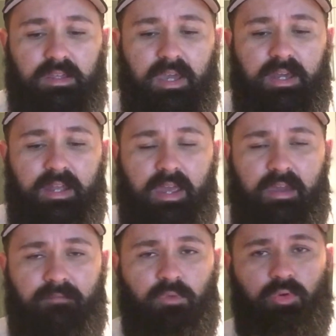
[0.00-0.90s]
had an
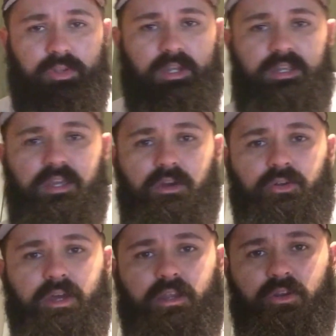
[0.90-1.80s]
anvil that he
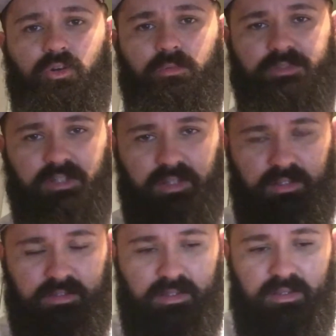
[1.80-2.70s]
held out at arm's
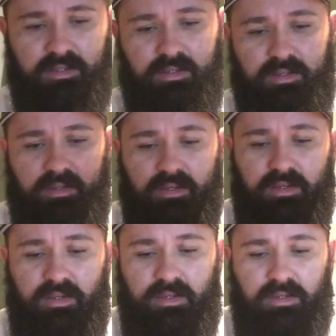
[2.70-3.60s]
length.
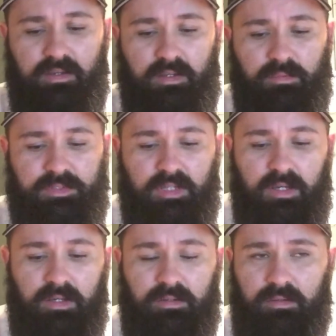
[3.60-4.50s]
And it was
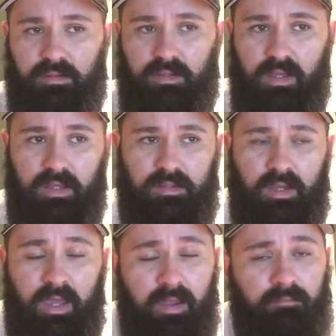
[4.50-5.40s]
an
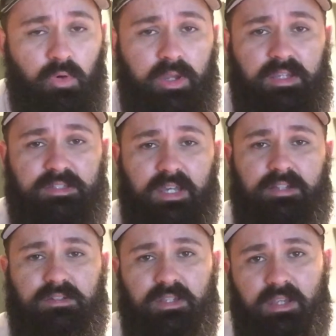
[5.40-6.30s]
anvil he's
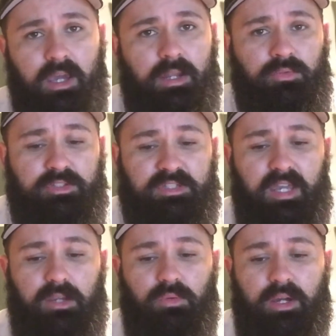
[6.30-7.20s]
actually got on
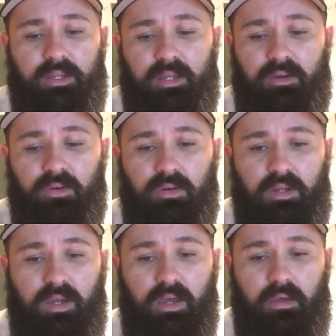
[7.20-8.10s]
site right now.
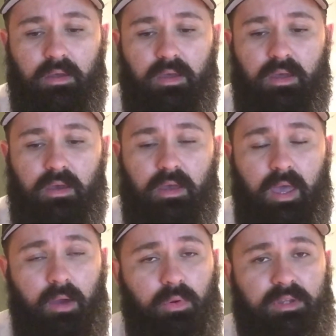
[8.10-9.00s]

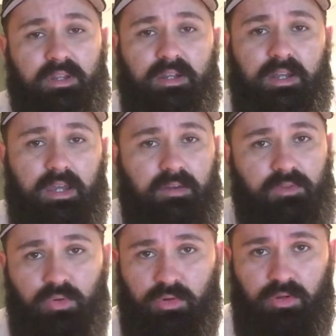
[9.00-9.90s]
How he did it, I have
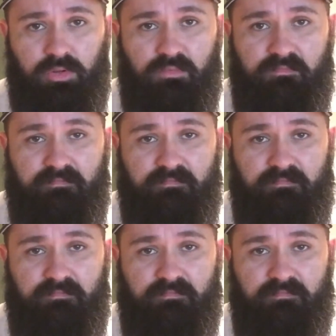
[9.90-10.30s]
no clue.